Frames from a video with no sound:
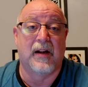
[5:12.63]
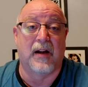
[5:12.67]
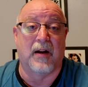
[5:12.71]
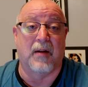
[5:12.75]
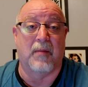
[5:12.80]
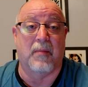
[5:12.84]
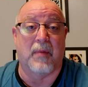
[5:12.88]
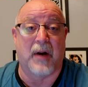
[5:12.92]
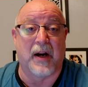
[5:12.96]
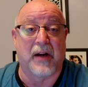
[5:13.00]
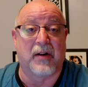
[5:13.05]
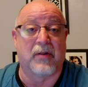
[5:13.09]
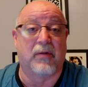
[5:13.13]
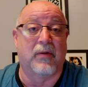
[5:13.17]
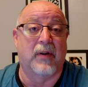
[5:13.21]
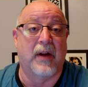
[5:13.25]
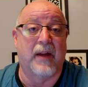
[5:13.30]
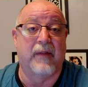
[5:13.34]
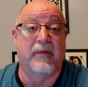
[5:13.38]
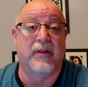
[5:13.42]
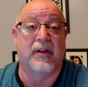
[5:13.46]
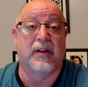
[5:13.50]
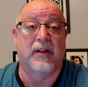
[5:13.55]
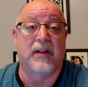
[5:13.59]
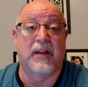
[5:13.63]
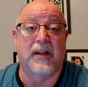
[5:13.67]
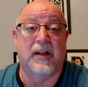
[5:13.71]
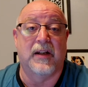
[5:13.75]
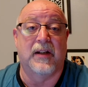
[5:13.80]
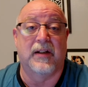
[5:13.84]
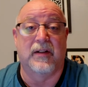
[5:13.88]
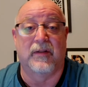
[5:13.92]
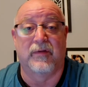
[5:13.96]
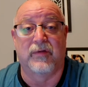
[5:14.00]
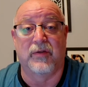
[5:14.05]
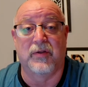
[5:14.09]
and microwave it and eat
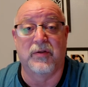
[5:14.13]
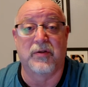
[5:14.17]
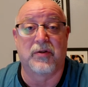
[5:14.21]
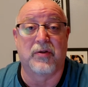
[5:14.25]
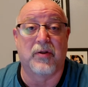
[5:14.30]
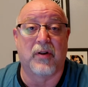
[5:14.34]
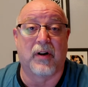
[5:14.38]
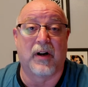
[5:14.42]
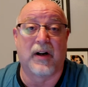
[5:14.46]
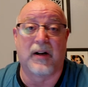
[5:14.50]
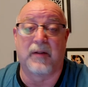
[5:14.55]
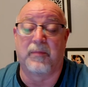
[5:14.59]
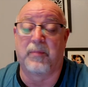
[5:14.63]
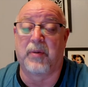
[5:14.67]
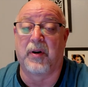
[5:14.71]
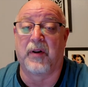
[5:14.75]
it in the food court.